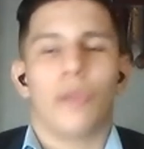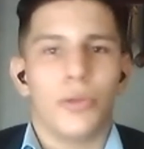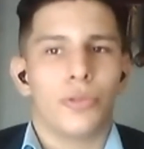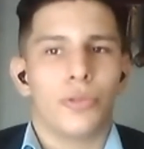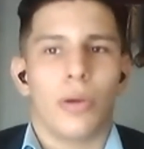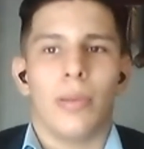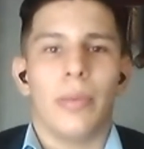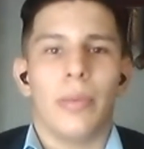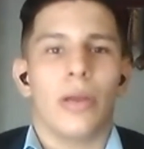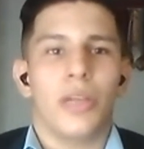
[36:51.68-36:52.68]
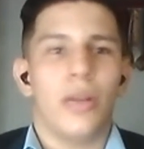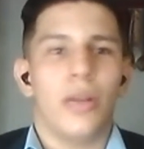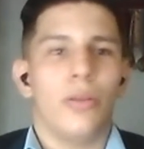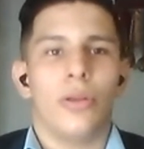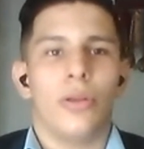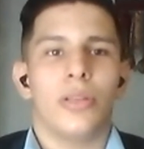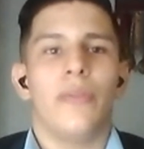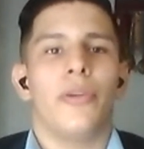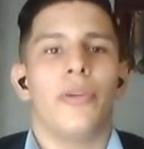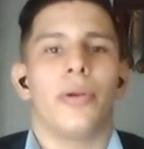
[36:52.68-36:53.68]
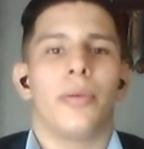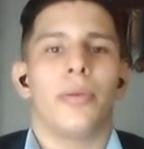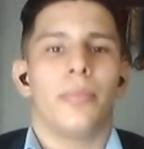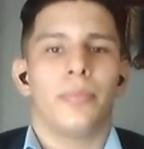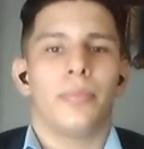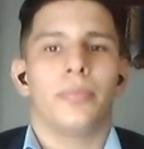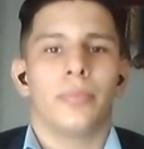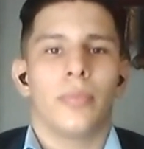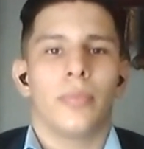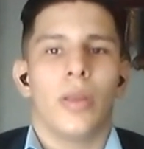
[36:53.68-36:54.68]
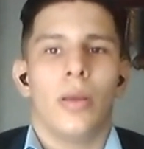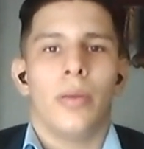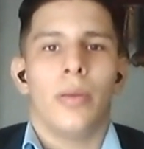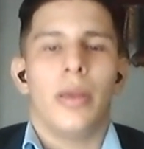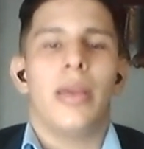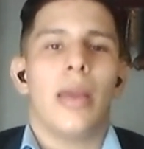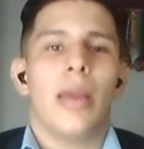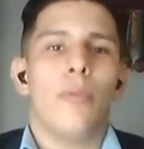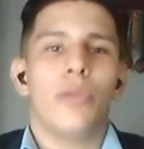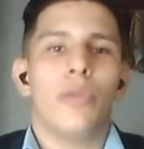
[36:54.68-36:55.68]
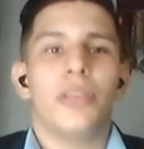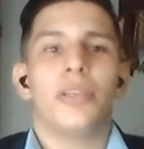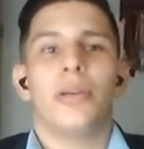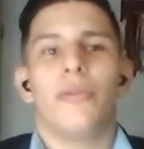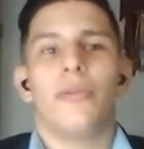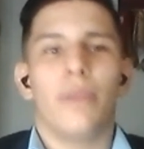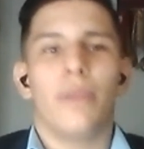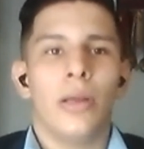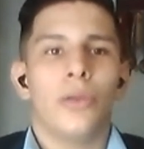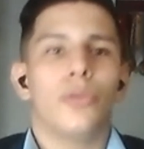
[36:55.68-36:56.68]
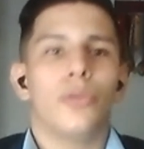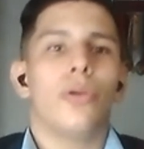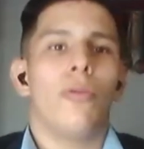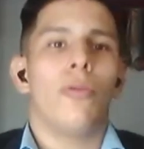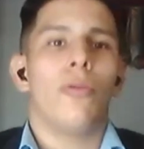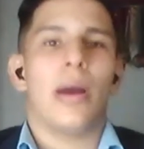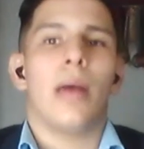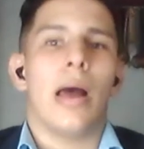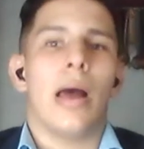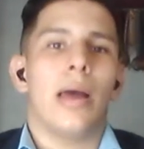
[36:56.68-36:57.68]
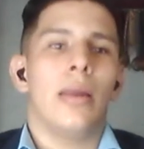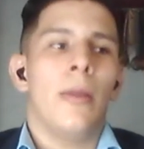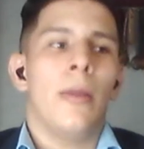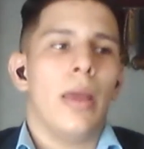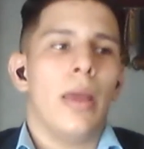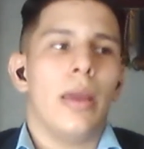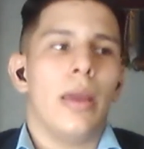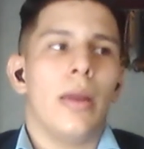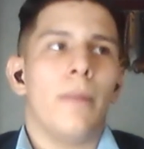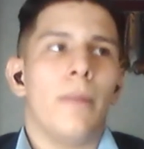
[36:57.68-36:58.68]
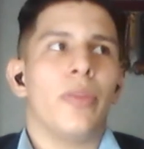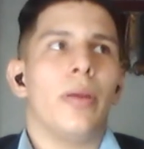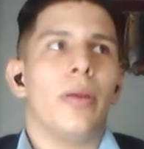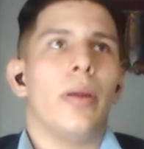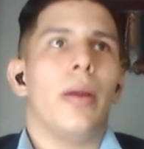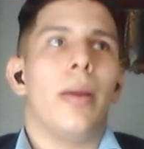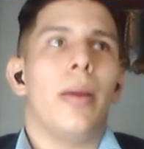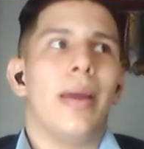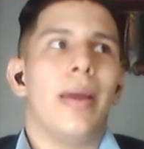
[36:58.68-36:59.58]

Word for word: just traveling just traveling because he doesn't live here he came with Sherpa to know panama and uh,